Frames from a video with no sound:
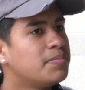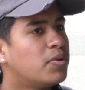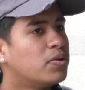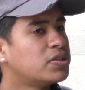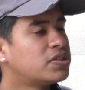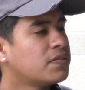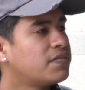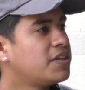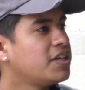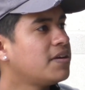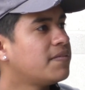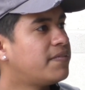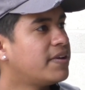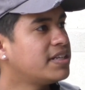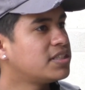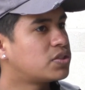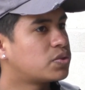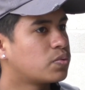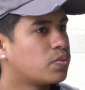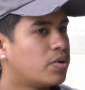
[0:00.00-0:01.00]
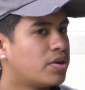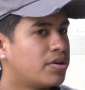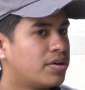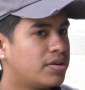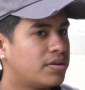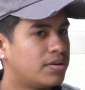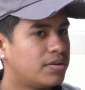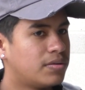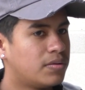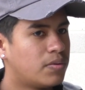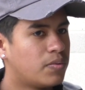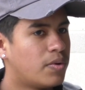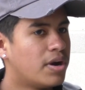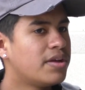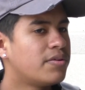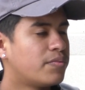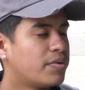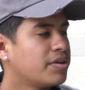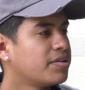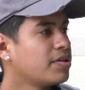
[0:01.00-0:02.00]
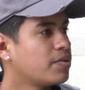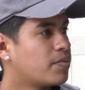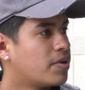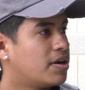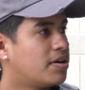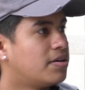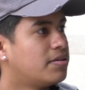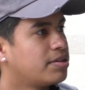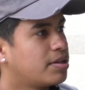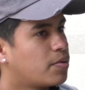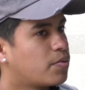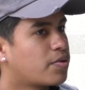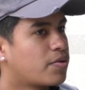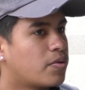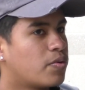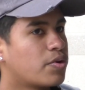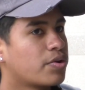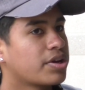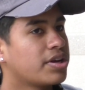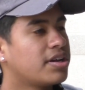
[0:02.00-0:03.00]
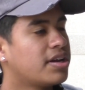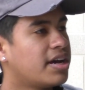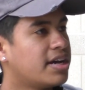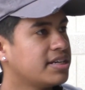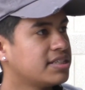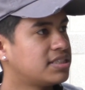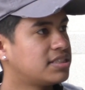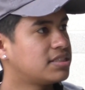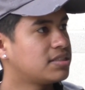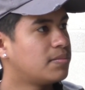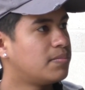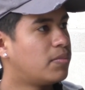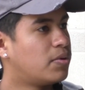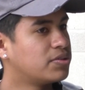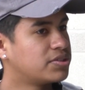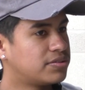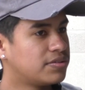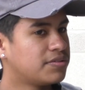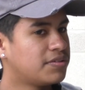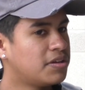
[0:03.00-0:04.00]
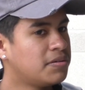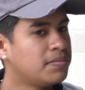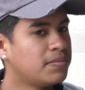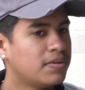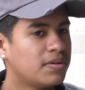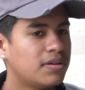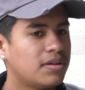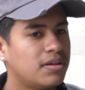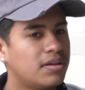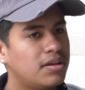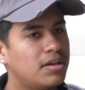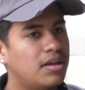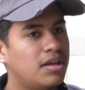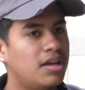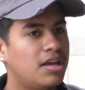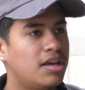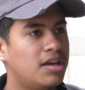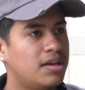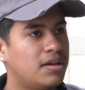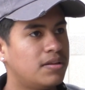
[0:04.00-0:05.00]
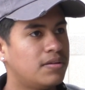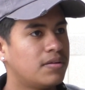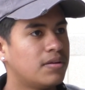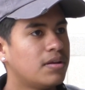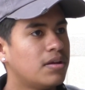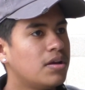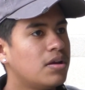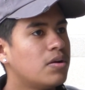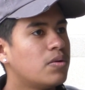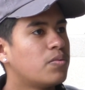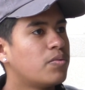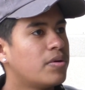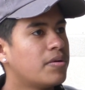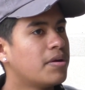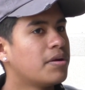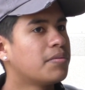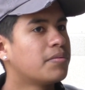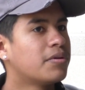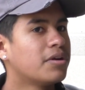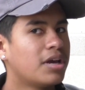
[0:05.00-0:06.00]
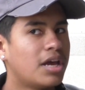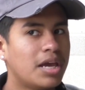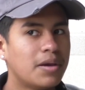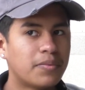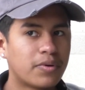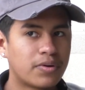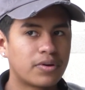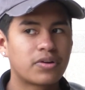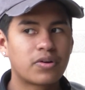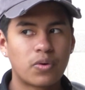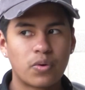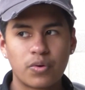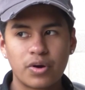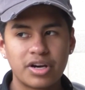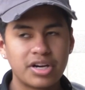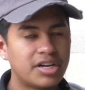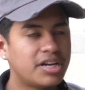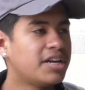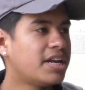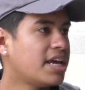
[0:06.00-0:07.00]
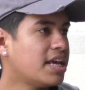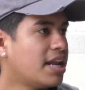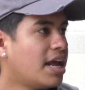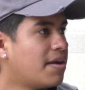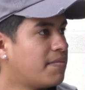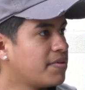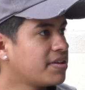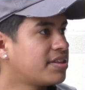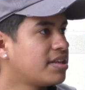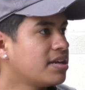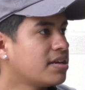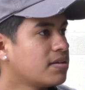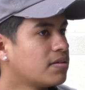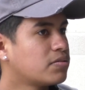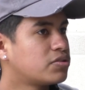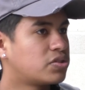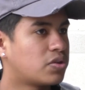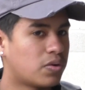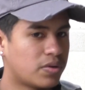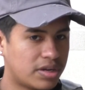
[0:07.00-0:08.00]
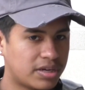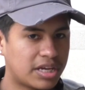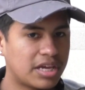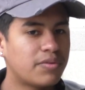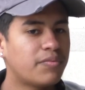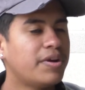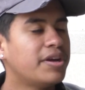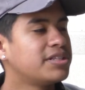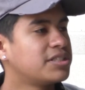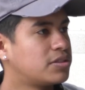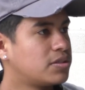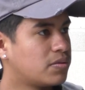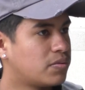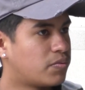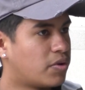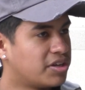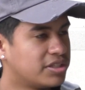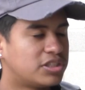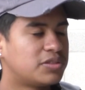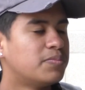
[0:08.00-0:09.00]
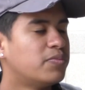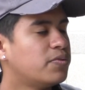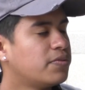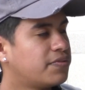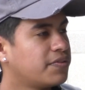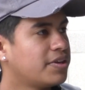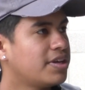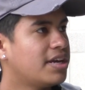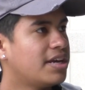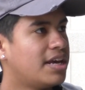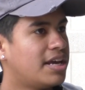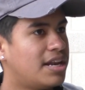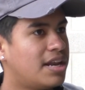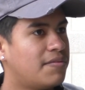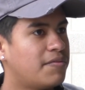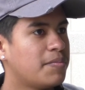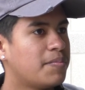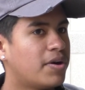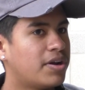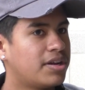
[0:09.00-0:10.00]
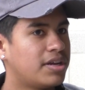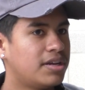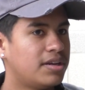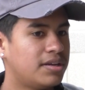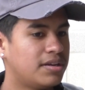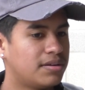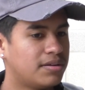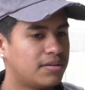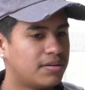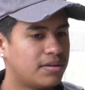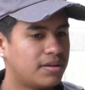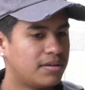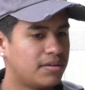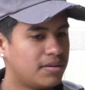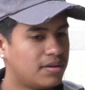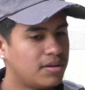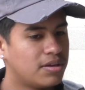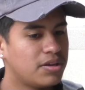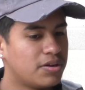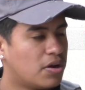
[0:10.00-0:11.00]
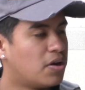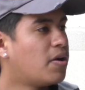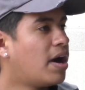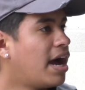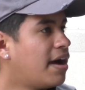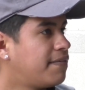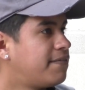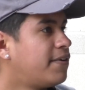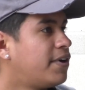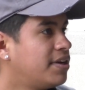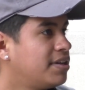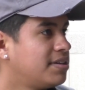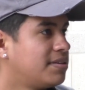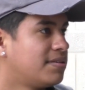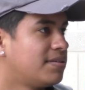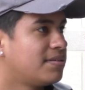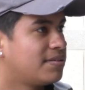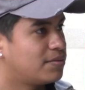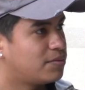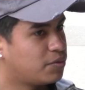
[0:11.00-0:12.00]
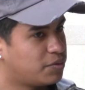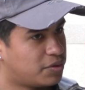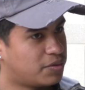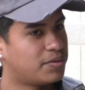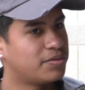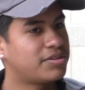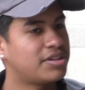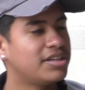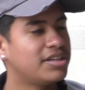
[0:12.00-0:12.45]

most of the events were went really well. They were organized, most of them, and we were able to coordinate everything so it can run, run smoothly and everybody, you know, have fun do their own